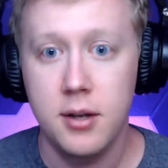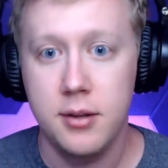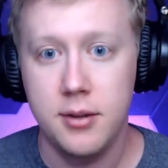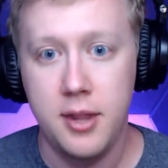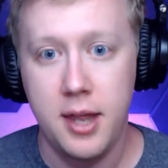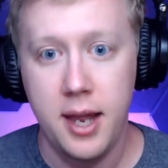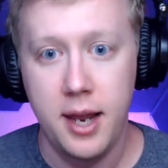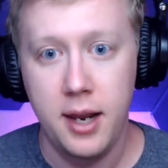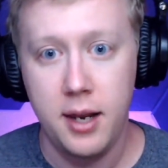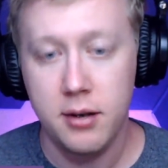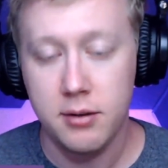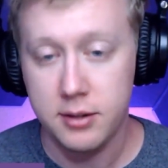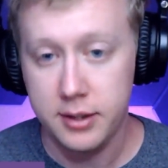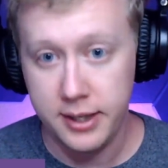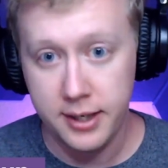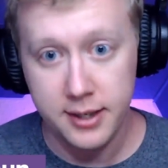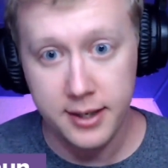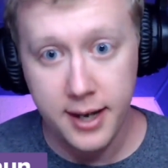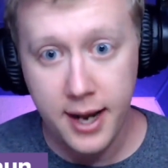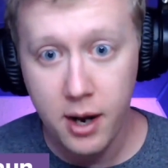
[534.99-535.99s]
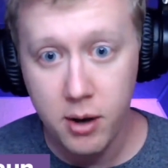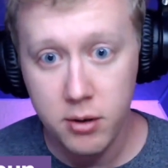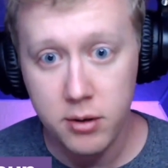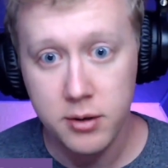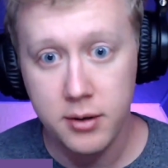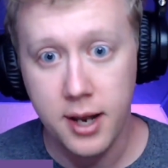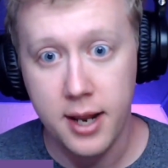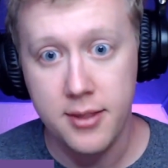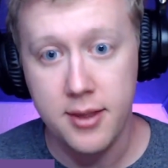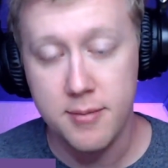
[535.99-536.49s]
They cleaned it
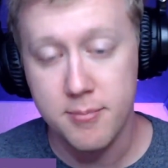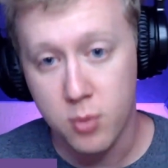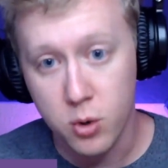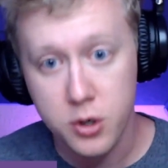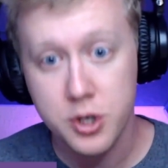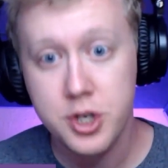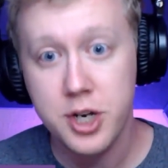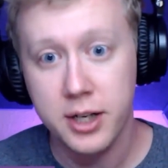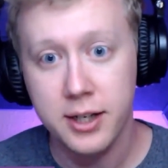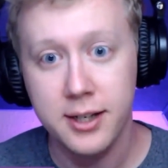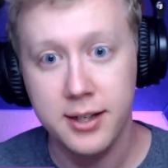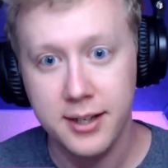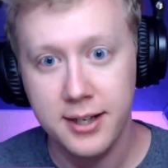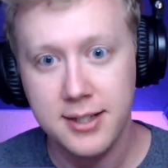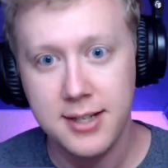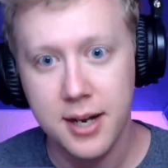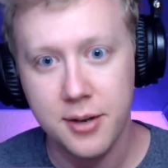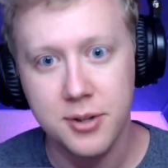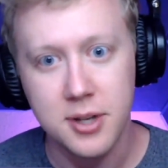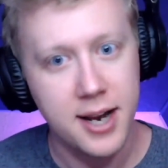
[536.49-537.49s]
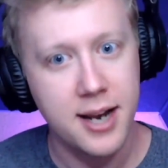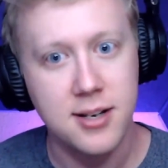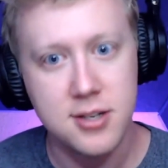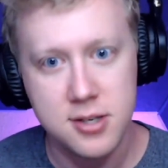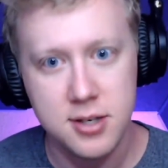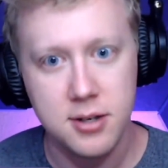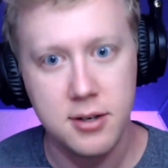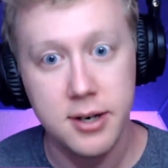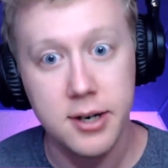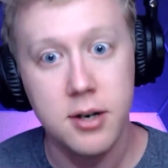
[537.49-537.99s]
out, and then more jelly leaked out the
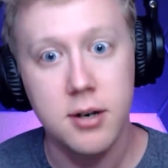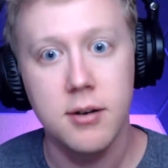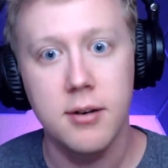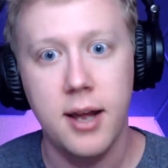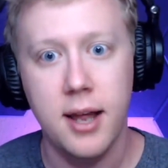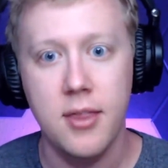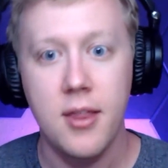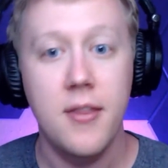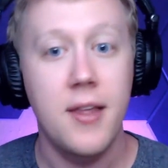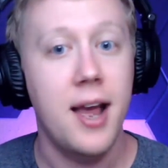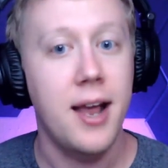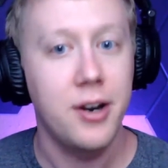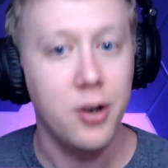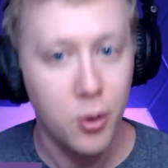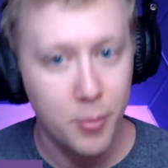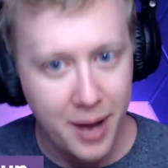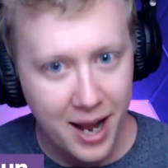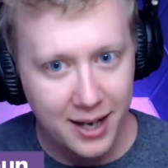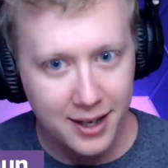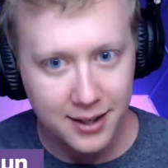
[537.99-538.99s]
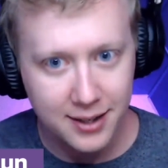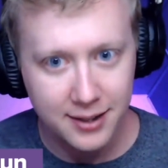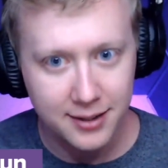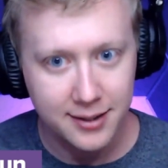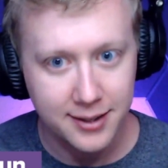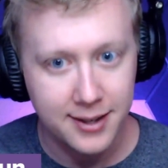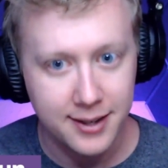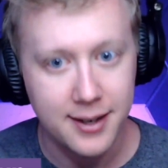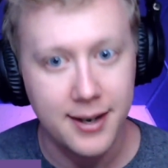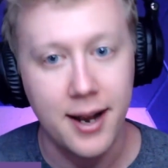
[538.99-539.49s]
next year, and then they had to go back in and
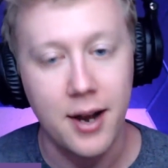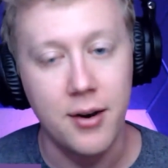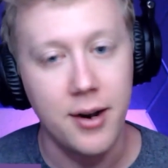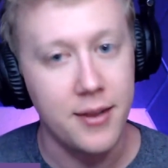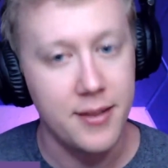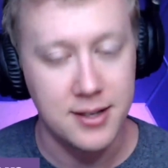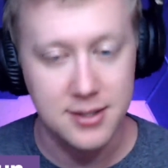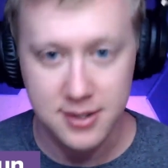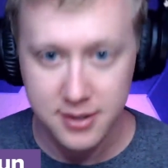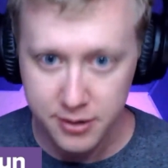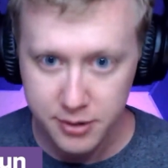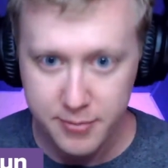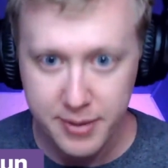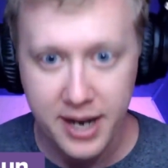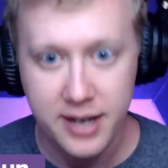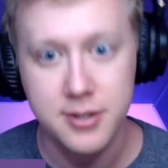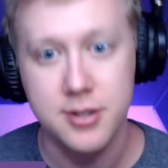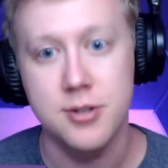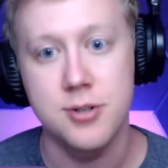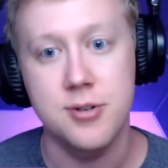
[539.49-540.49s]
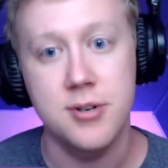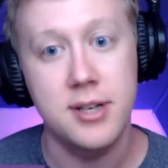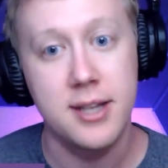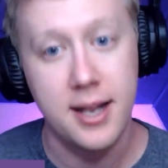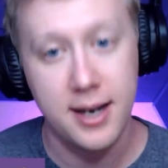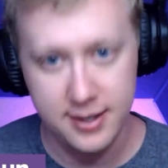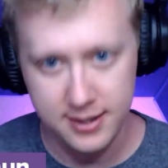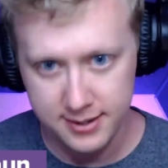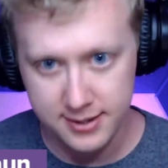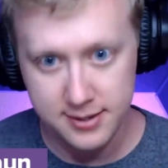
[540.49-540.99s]
clean it out, and that's another back surgery, and
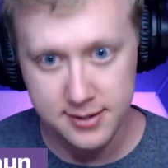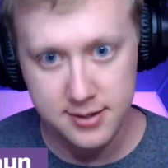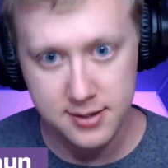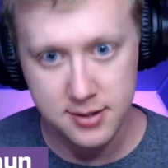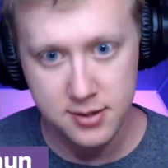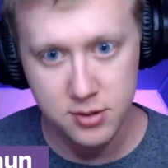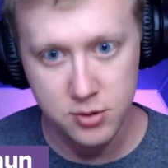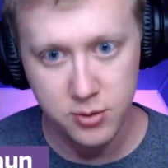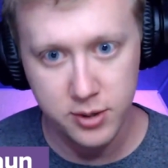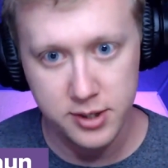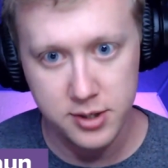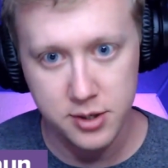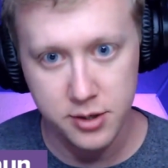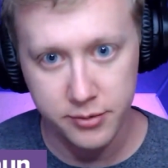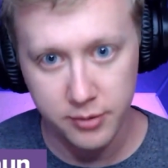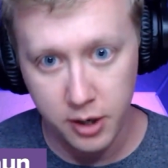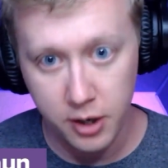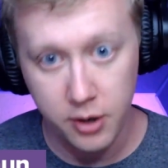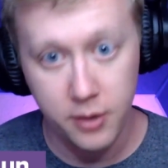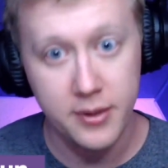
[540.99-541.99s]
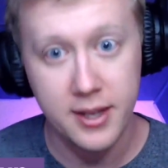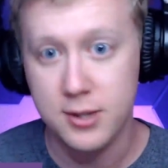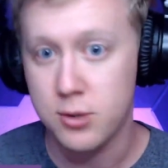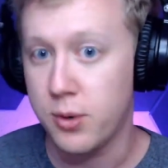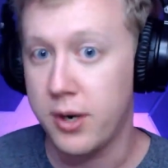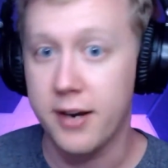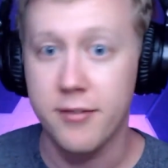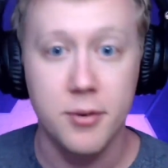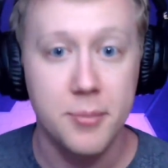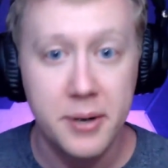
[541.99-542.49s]
that ended his season twice in a row, and that's
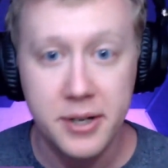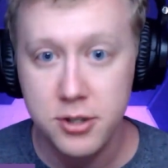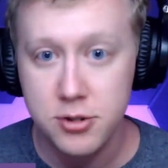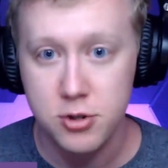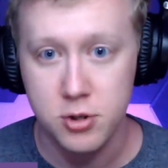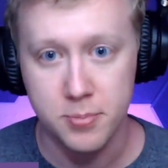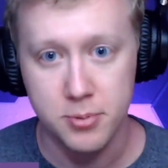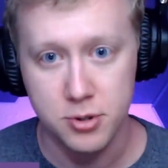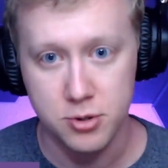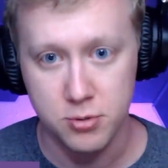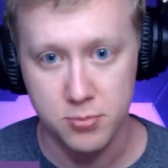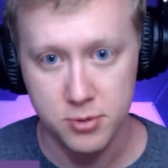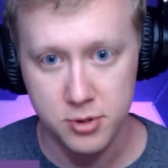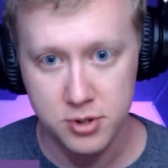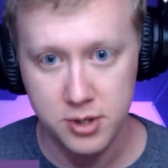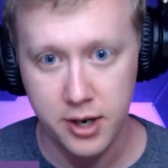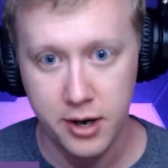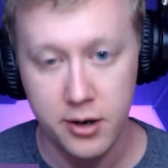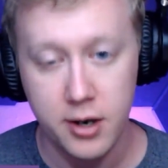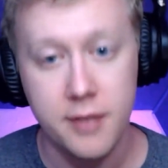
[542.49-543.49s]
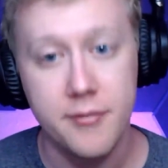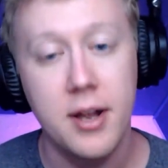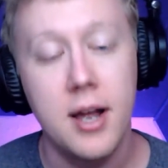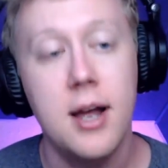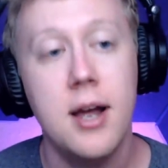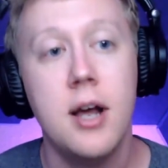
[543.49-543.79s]
what everybody's super, super scared of.